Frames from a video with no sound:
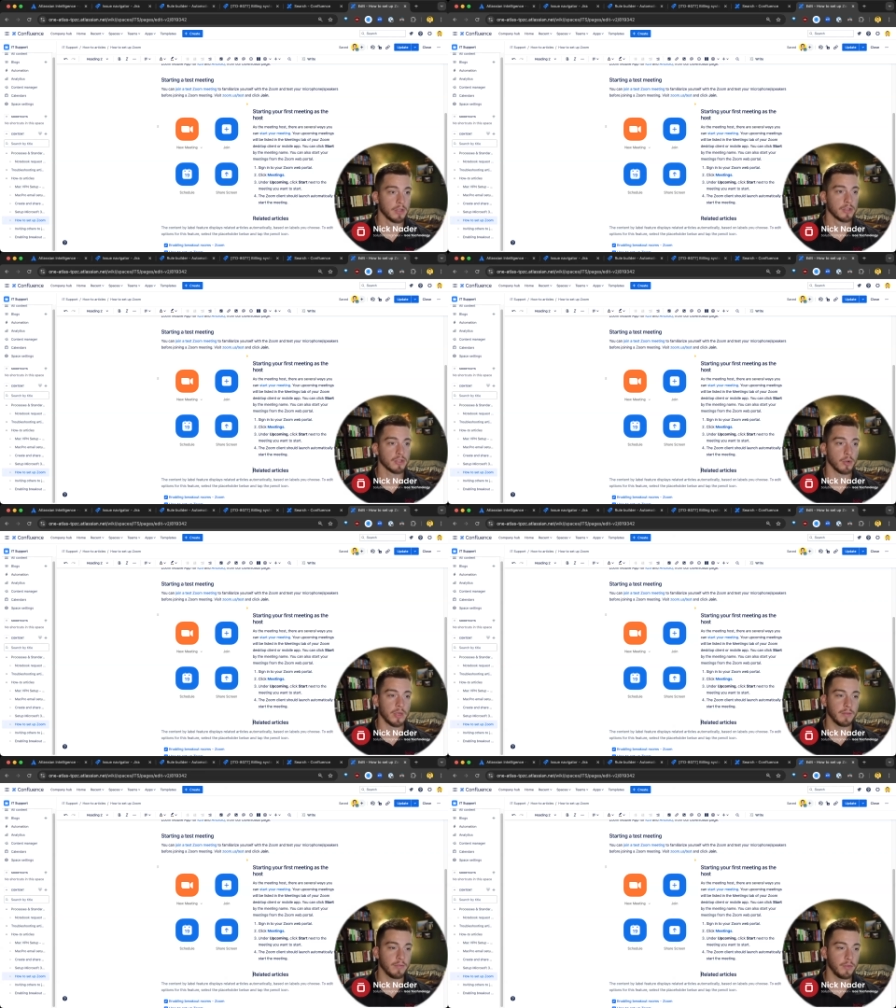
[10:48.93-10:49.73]
So
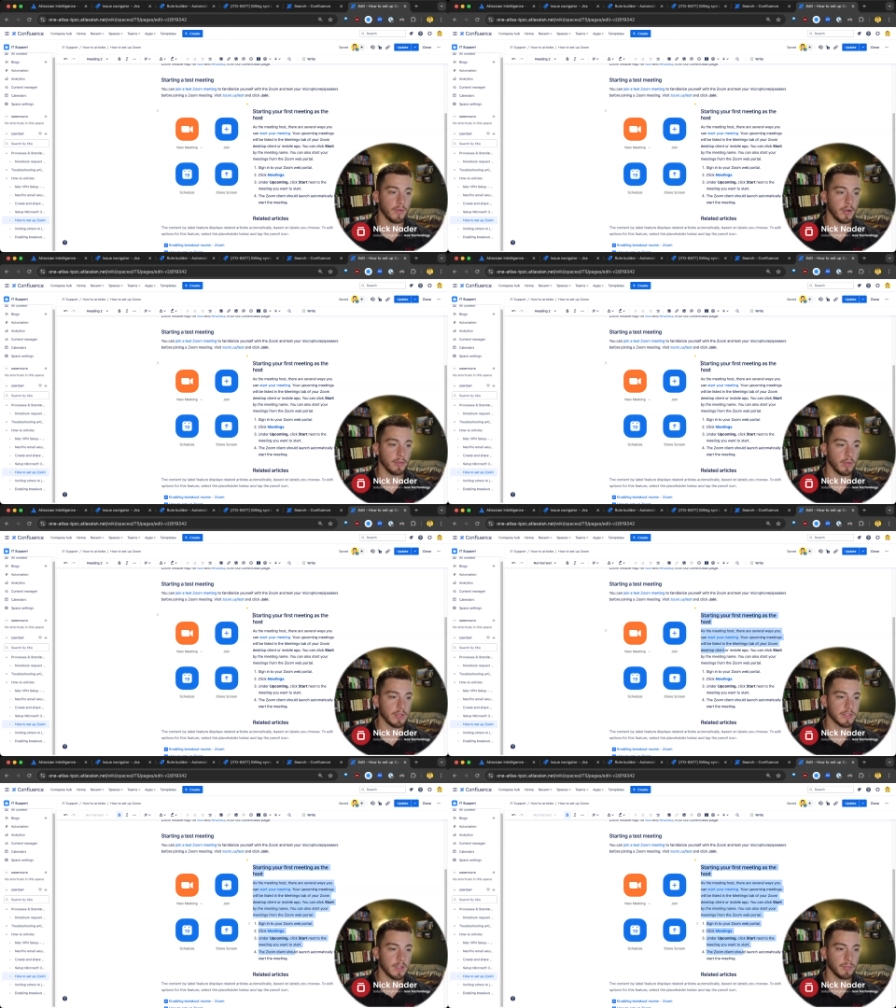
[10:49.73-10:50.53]
even if you've already
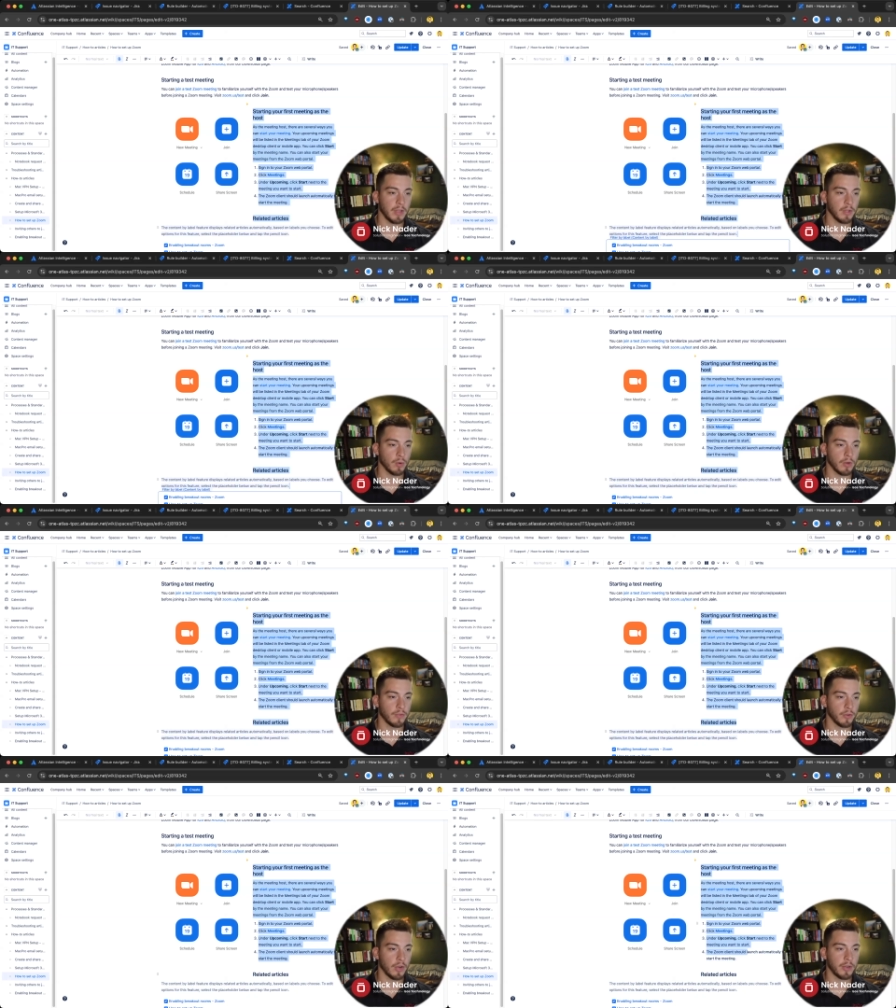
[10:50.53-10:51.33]
written something or if
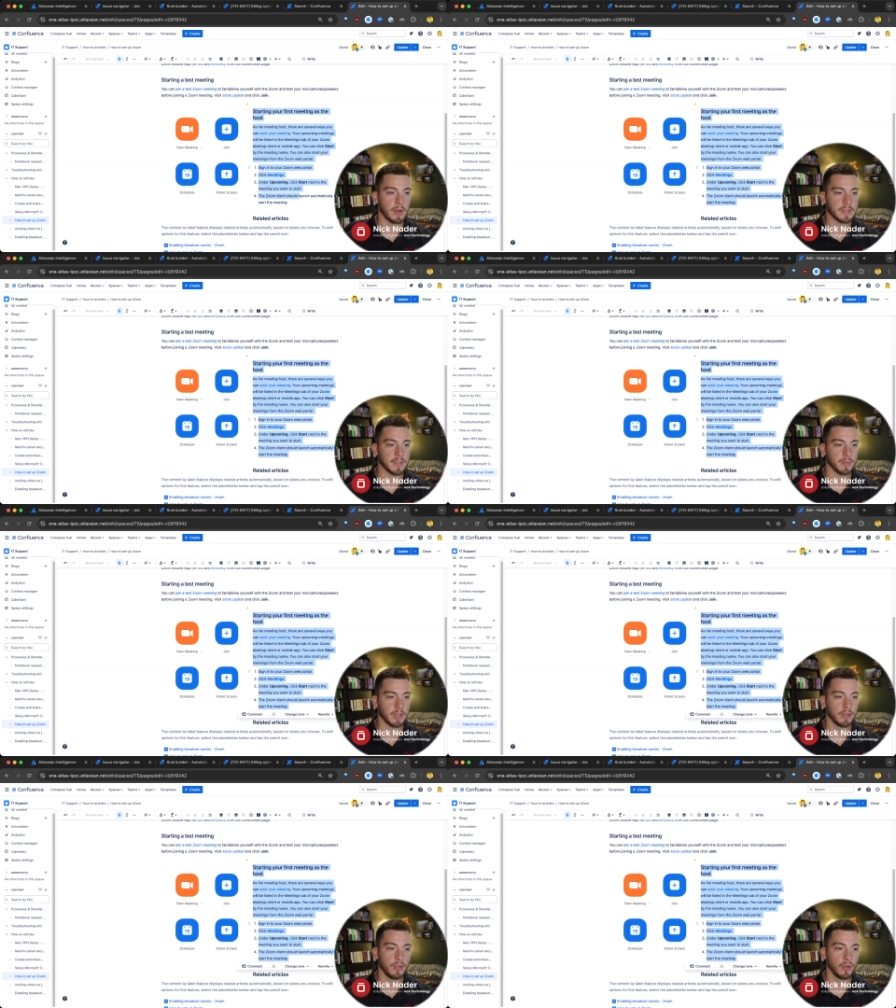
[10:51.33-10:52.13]
you're trying to write
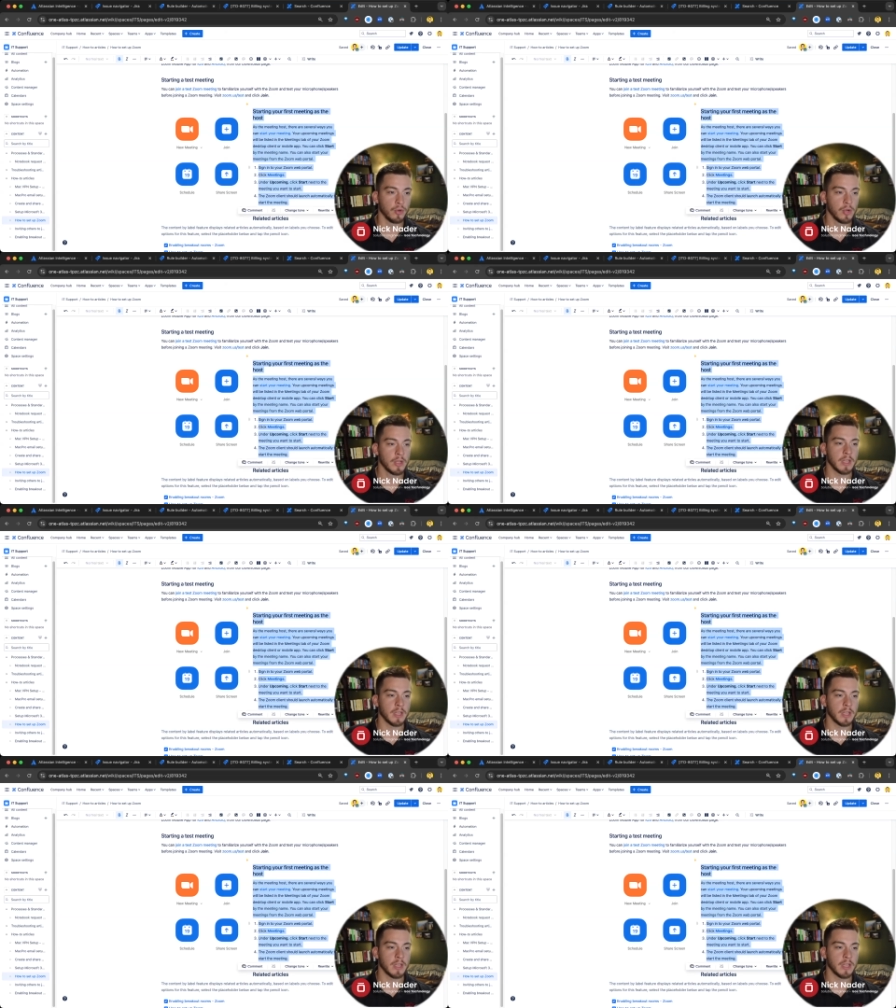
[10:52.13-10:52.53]
something new,